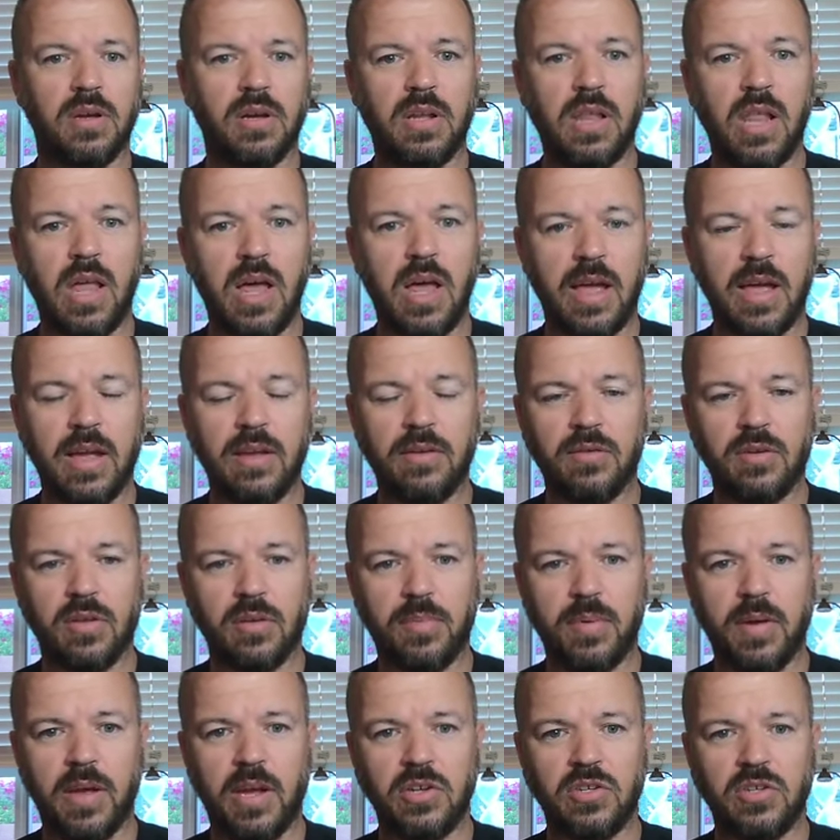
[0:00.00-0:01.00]
client or
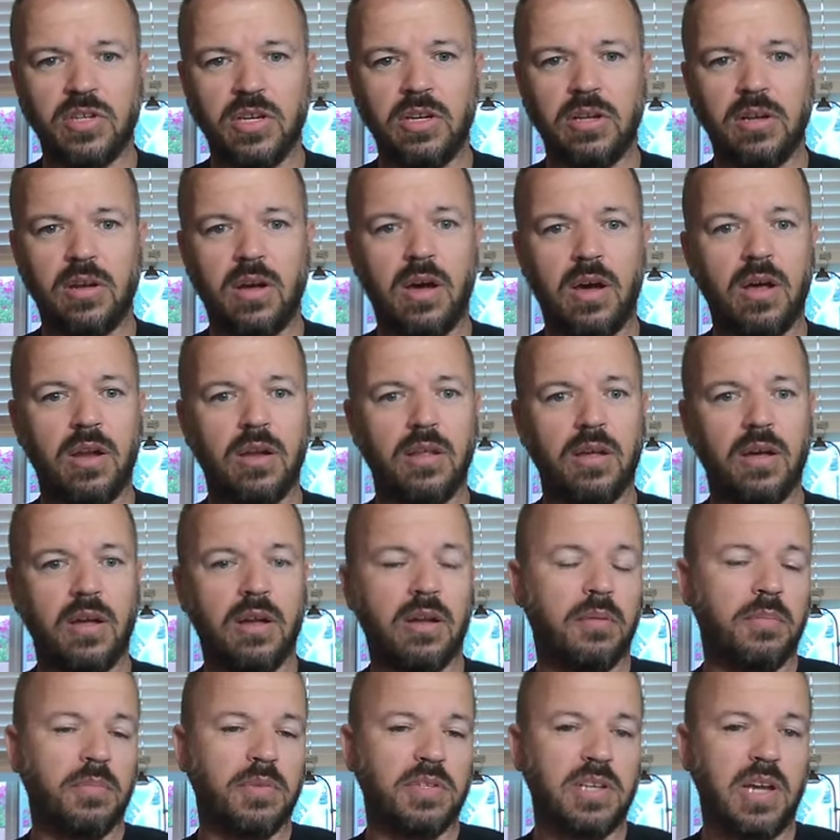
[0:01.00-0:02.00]
the patient on
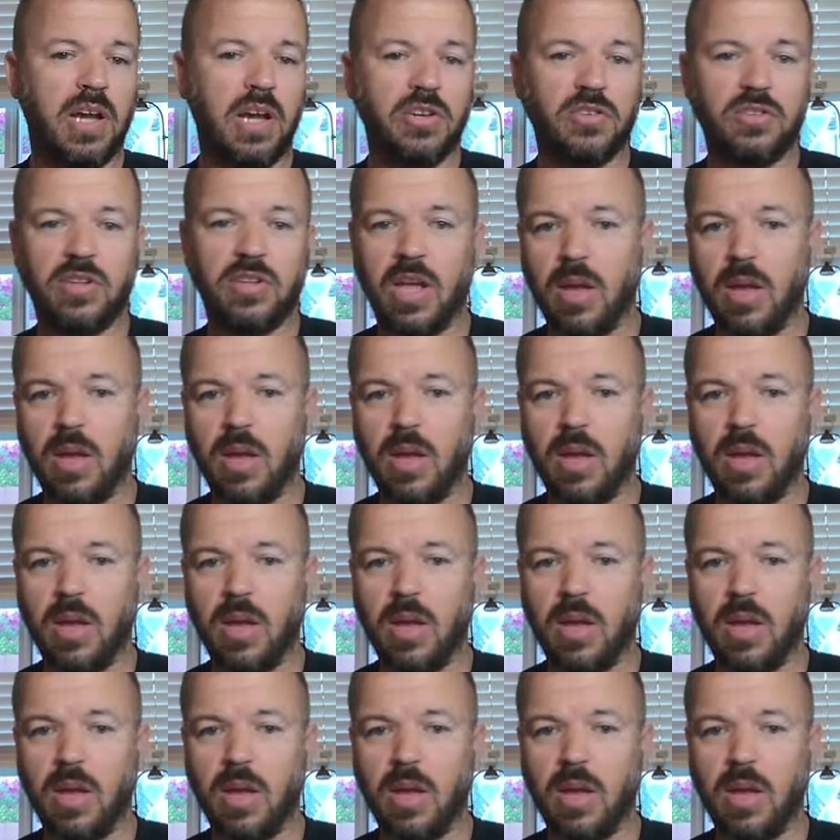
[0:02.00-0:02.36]
a massage